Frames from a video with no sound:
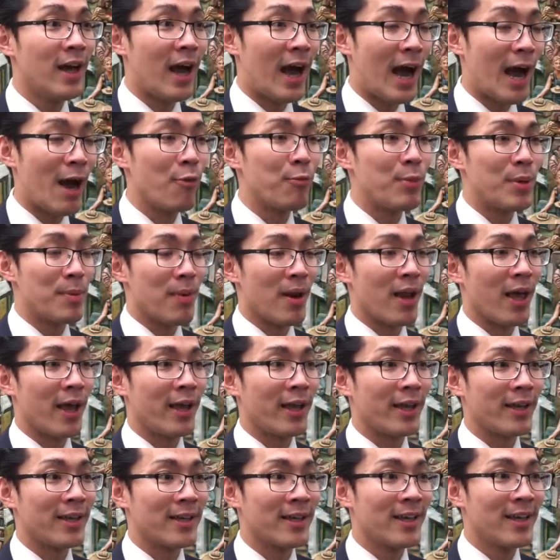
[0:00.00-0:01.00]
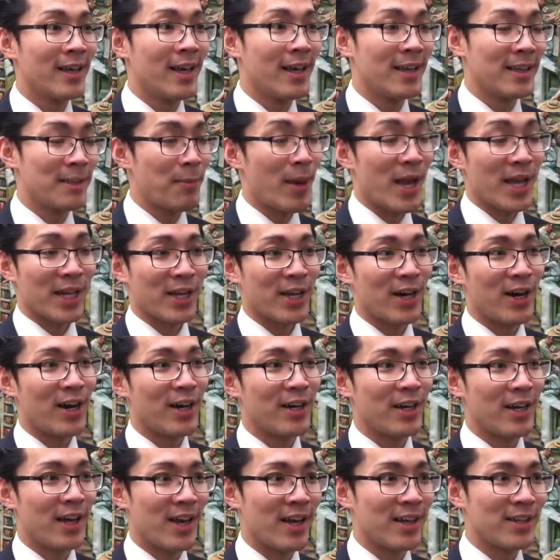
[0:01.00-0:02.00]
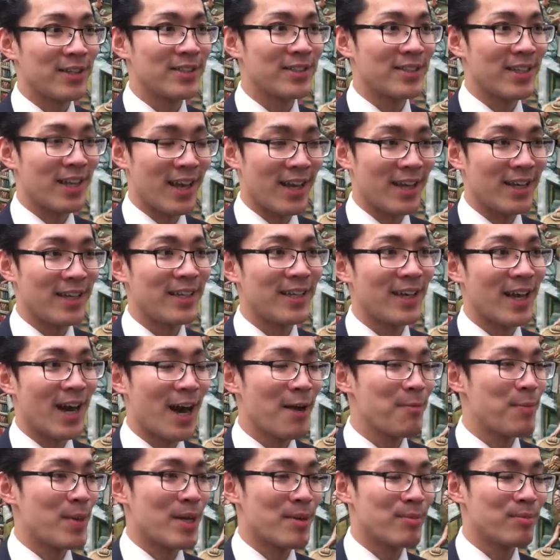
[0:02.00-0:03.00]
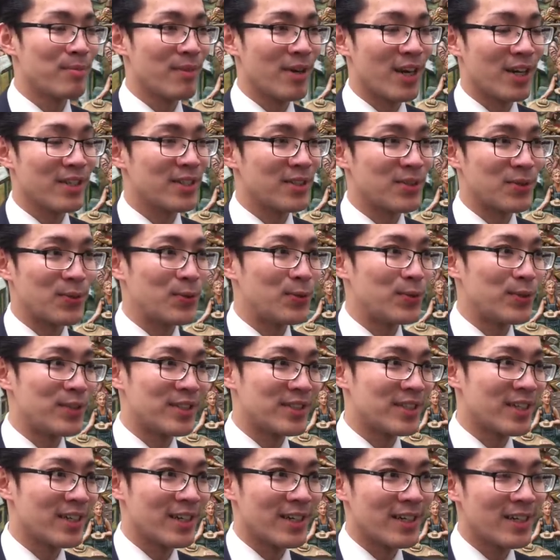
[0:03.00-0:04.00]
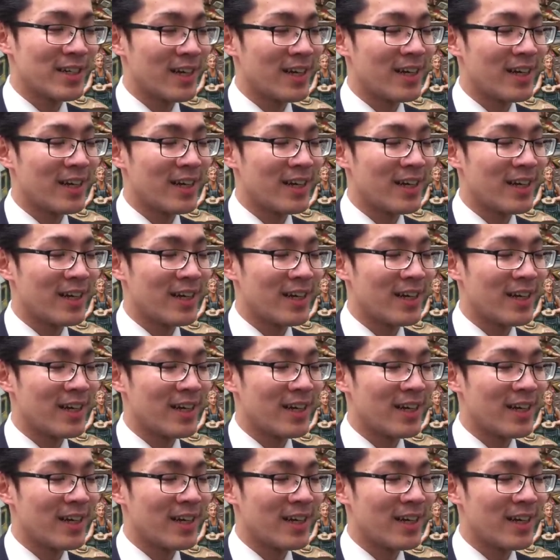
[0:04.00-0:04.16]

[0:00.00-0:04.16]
I'll be playing the bad guy as a IBM license auditor,